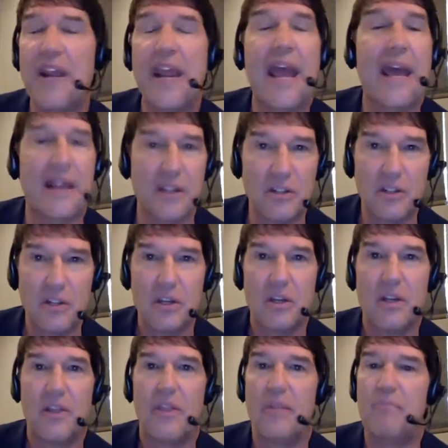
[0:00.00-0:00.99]
till the
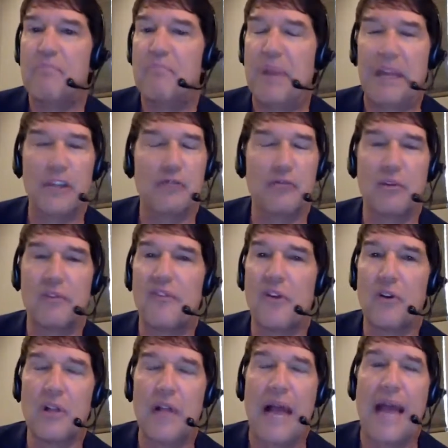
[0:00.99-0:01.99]
very end. The
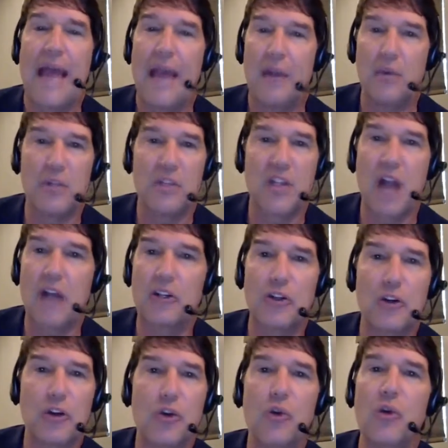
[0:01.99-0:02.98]
biggest referral I
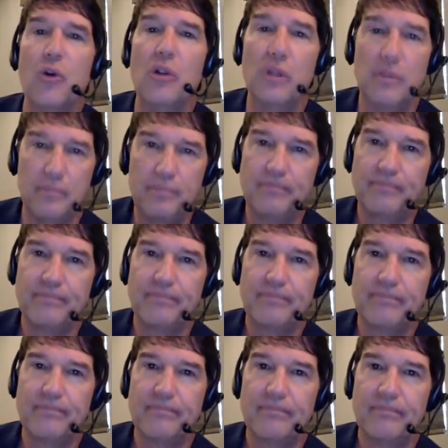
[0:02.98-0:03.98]
had was Doctor Google.
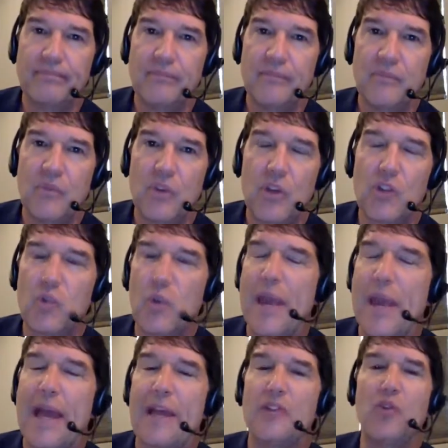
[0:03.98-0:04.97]
Mm.
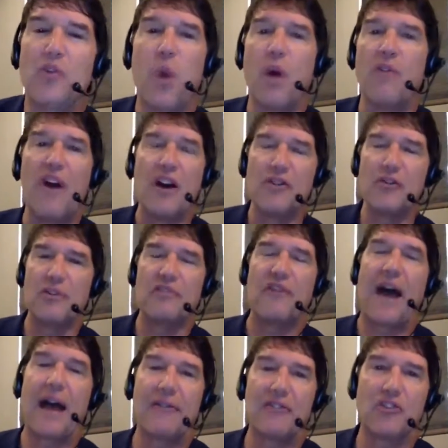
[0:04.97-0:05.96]
Yep. We had
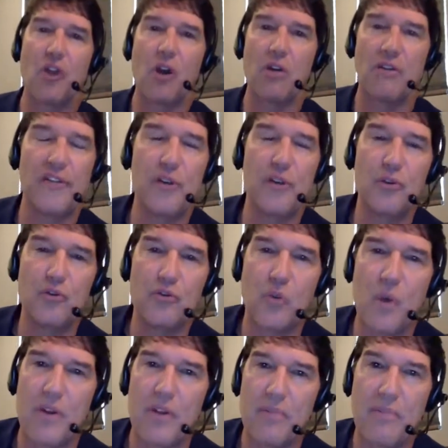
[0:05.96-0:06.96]
1,200 five star
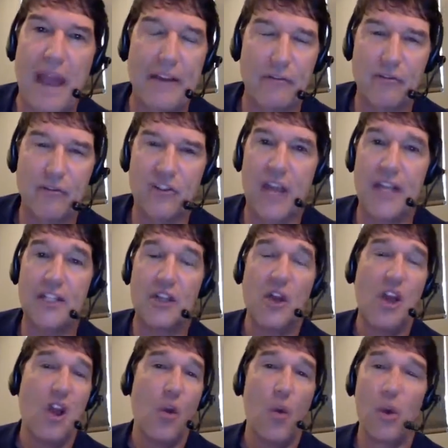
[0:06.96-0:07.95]
reviews on one of the
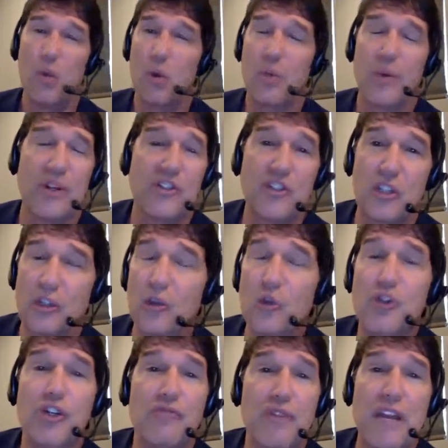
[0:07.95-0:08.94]
microsites. We worked
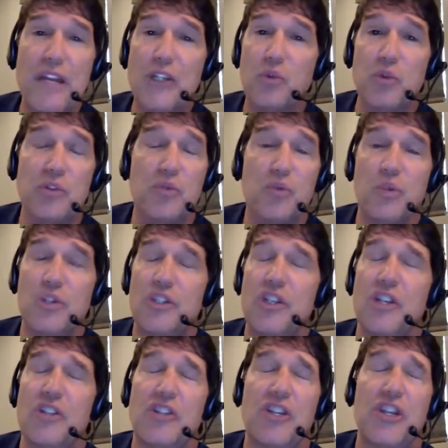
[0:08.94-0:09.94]
with Solutionreach,
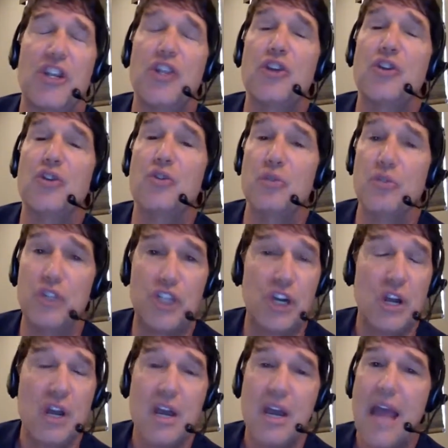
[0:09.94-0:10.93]
which was just
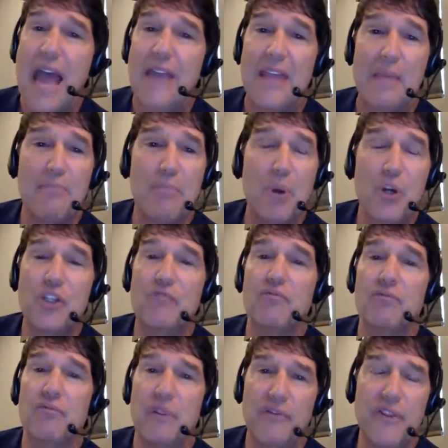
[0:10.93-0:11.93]
huge. And right.
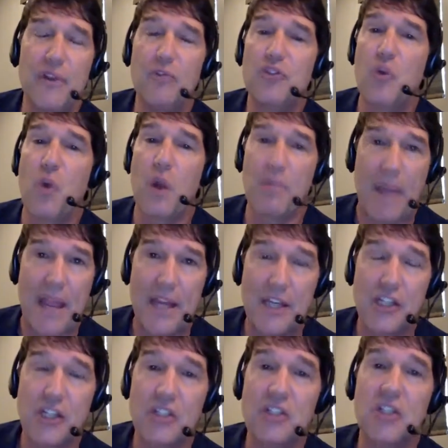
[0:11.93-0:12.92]
they pushed reviews
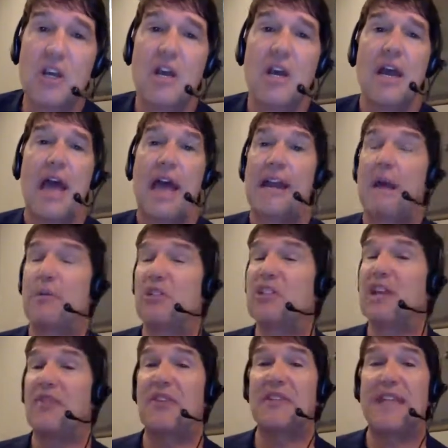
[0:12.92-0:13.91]
to our patients.
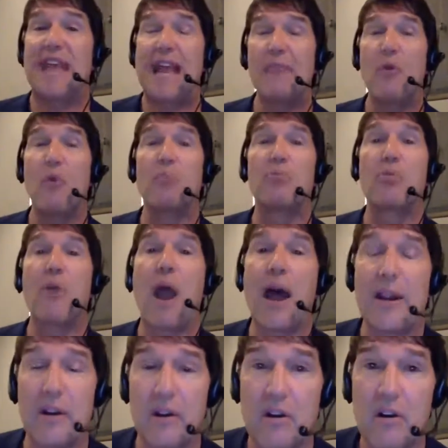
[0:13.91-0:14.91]
And I would set the
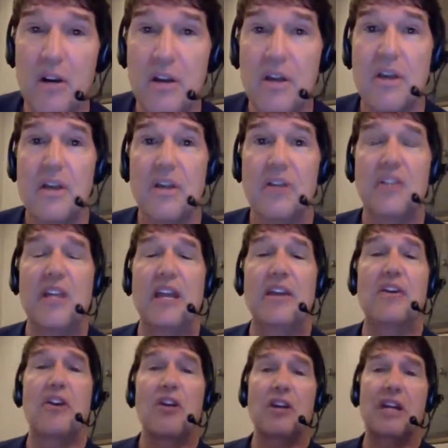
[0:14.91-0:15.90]
table prior
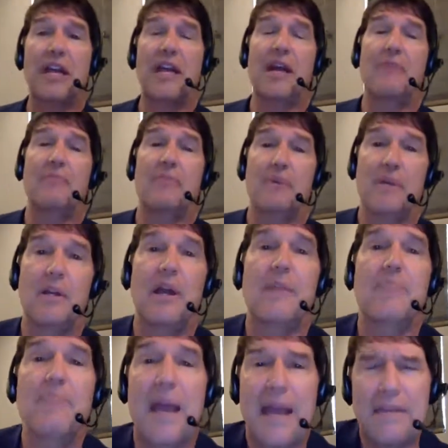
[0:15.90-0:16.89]
saying, Kurt, can
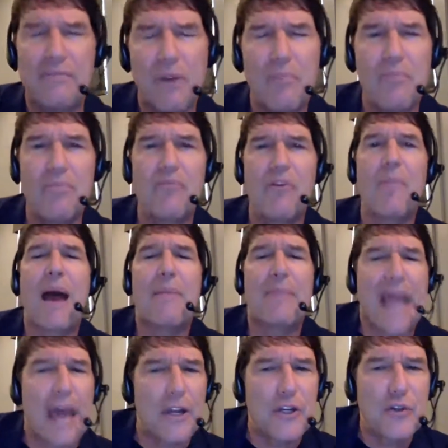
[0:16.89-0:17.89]
I,
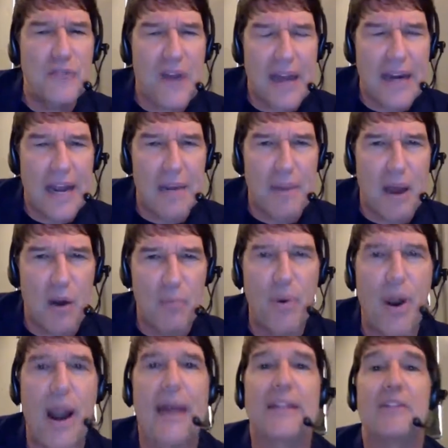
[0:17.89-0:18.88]
remind me, how did you
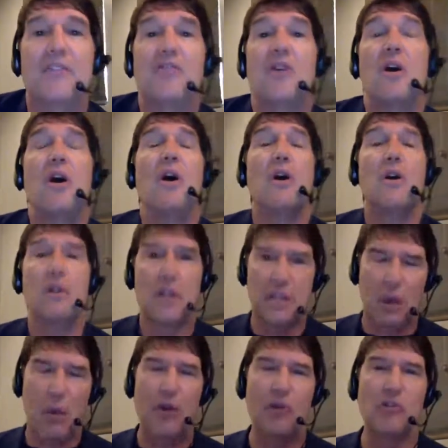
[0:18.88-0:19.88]
find out about our practice?
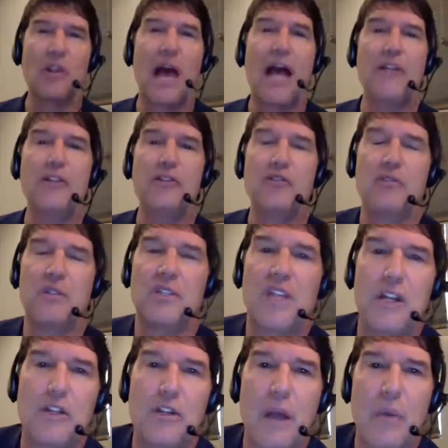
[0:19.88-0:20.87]
Because I went
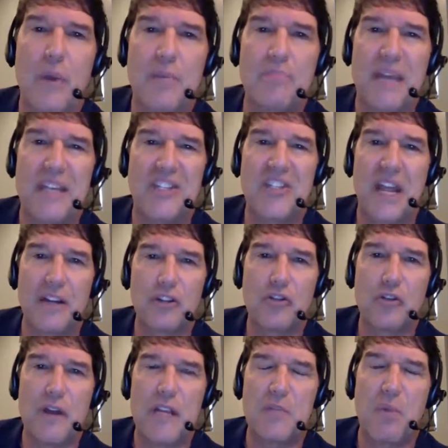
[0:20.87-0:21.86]
online, you said, I went
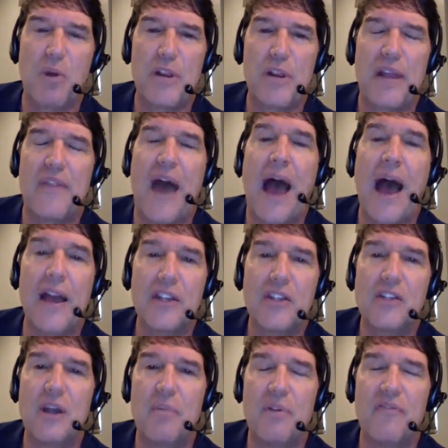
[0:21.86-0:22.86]
best Dennis Greensboro. You
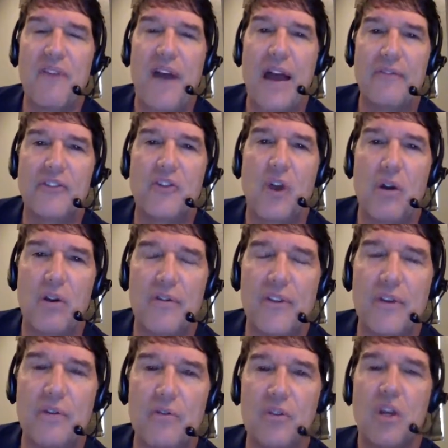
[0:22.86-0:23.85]
had the highest number of five
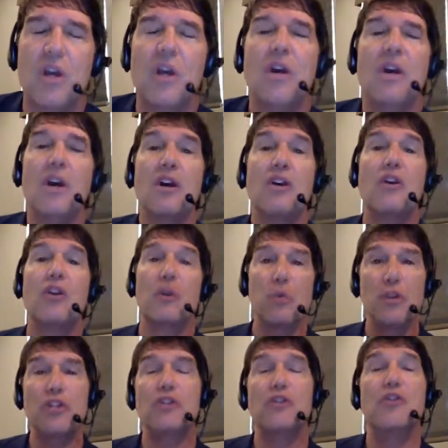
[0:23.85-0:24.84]
star reviews.
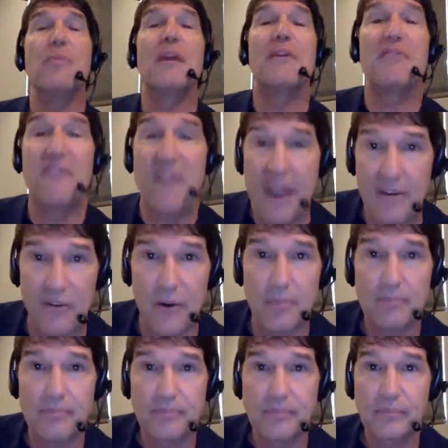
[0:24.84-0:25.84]
Yeah. Kurt, would you do me a
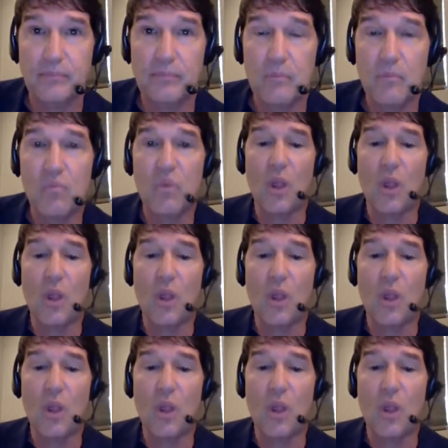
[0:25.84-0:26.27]
favor?